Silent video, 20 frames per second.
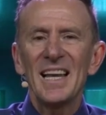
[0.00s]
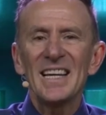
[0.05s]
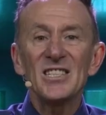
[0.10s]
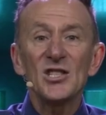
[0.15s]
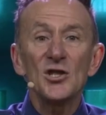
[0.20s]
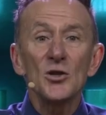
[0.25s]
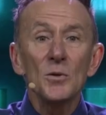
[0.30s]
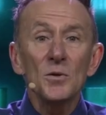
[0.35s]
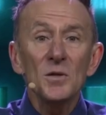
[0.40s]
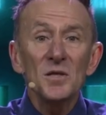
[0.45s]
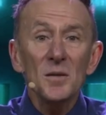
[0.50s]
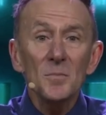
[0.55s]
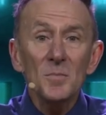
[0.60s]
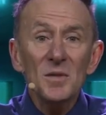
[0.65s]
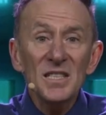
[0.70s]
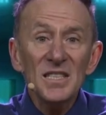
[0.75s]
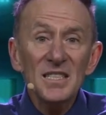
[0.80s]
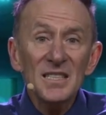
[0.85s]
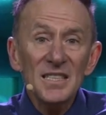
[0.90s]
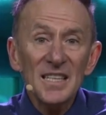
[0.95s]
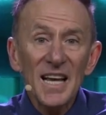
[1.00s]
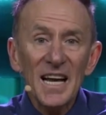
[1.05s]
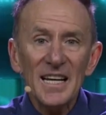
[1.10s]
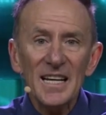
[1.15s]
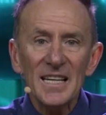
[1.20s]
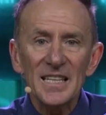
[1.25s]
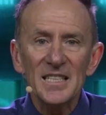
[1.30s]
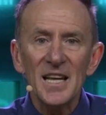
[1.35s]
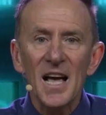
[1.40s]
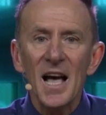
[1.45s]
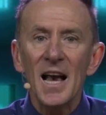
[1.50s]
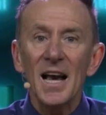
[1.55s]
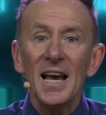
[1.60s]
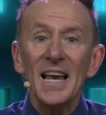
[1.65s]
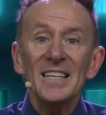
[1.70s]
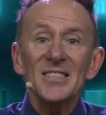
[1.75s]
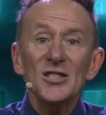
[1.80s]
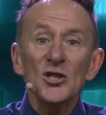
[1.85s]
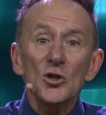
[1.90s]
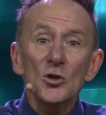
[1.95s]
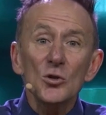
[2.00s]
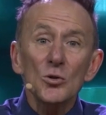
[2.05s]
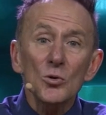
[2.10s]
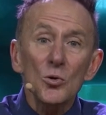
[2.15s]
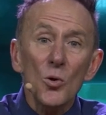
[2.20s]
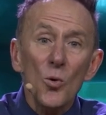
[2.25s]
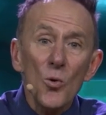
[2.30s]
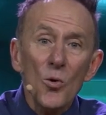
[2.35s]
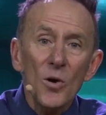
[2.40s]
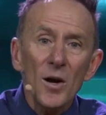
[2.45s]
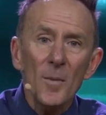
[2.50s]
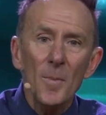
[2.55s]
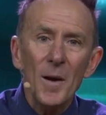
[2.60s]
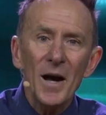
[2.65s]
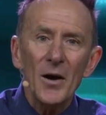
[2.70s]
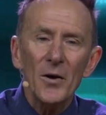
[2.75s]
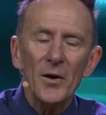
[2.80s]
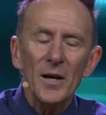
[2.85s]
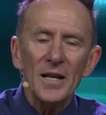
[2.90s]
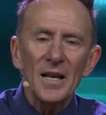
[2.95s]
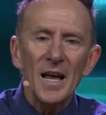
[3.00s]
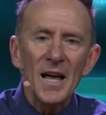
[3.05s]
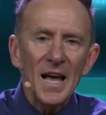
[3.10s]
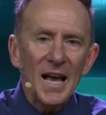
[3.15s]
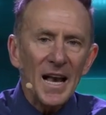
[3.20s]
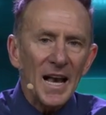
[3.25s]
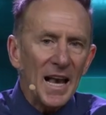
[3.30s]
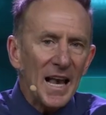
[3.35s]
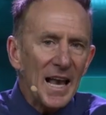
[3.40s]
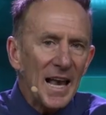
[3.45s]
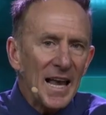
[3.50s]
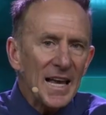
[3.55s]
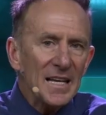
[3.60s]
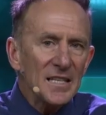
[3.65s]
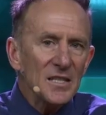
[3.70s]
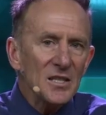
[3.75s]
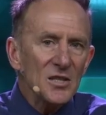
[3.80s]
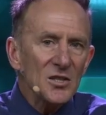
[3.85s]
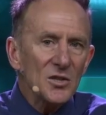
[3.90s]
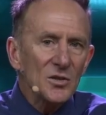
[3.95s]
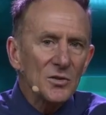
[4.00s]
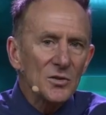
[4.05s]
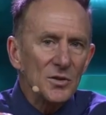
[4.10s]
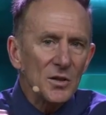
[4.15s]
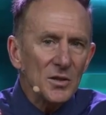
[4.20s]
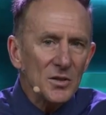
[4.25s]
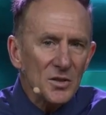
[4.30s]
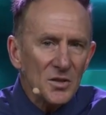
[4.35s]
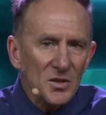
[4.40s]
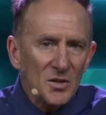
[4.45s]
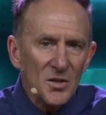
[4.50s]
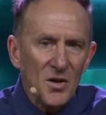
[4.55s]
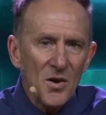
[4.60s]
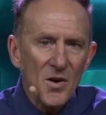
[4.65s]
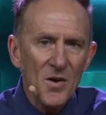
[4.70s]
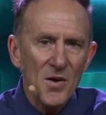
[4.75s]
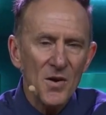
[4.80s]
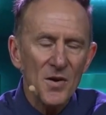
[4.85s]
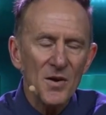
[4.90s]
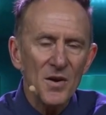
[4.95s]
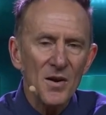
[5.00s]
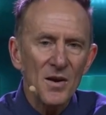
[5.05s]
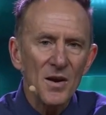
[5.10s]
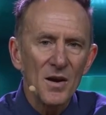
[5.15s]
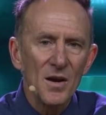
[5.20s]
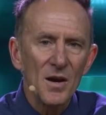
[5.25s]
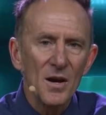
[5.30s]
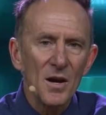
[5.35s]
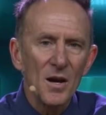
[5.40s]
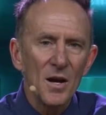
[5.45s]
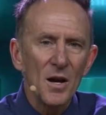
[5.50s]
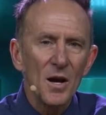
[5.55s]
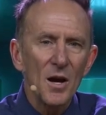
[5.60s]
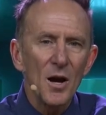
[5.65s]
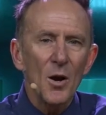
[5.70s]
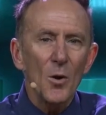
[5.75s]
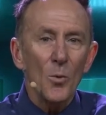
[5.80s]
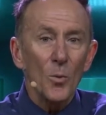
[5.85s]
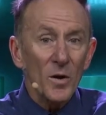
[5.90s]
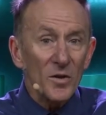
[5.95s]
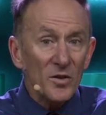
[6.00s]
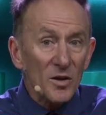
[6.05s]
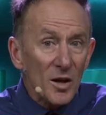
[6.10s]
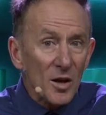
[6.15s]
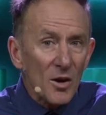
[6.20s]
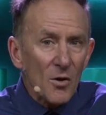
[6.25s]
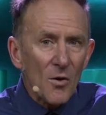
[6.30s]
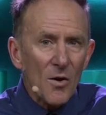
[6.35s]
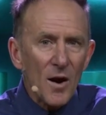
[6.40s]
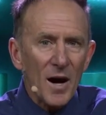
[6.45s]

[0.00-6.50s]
Let's do some studies. Let's talk about it. Let's discern with